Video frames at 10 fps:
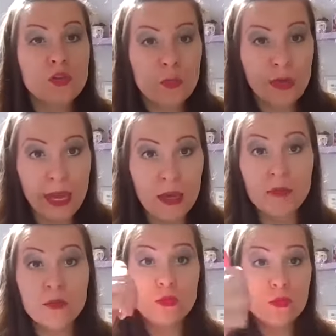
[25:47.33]
to be
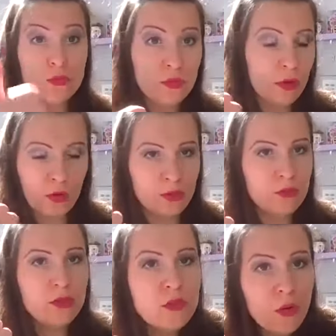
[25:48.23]
able to or
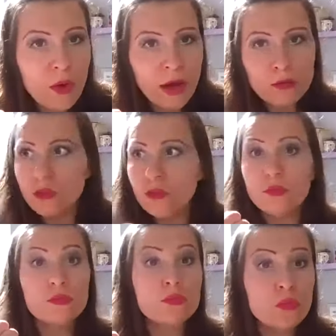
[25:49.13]
to know how to
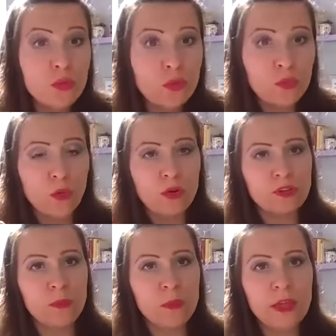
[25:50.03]
use Zoom or
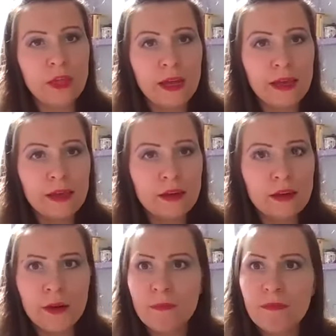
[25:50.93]
something like
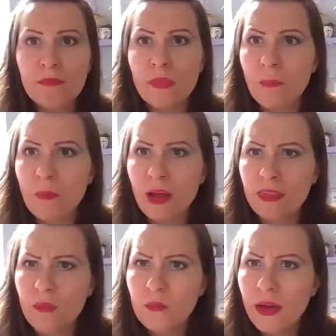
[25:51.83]
um, I
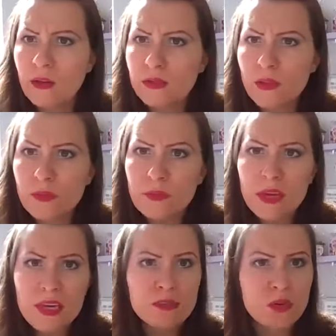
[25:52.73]
think Microsoft
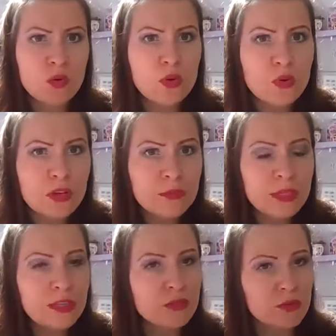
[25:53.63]
Meets or Google
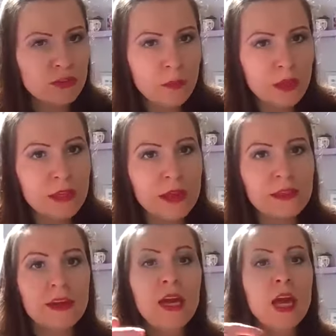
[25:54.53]
Meet or something like
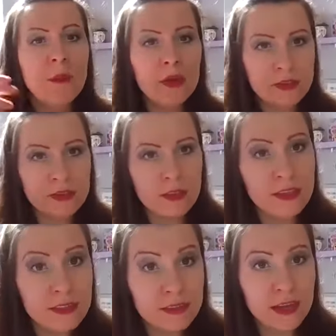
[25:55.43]
that, because
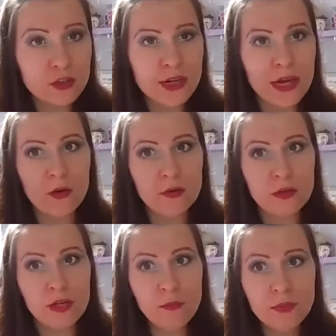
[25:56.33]
this is actually how
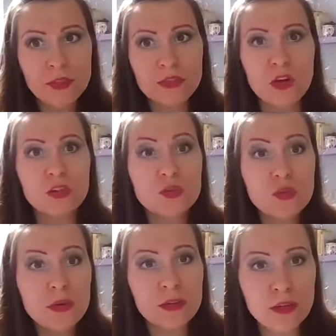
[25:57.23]
the companies are
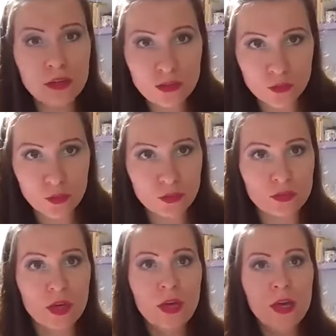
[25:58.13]
doing their
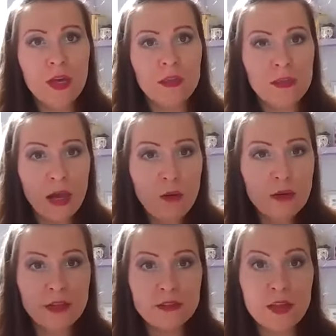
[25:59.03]
interviews
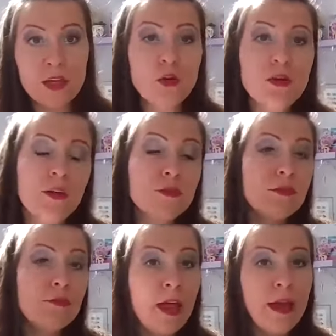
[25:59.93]
nowadays they don't have
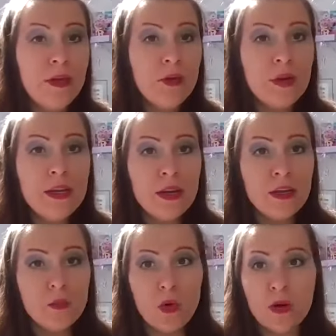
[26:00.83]
to fly you in
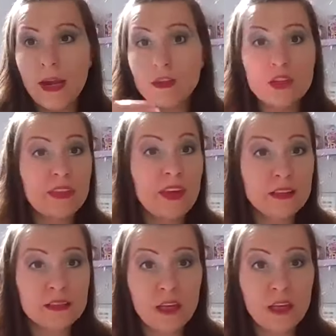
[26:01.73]
anymore actually they are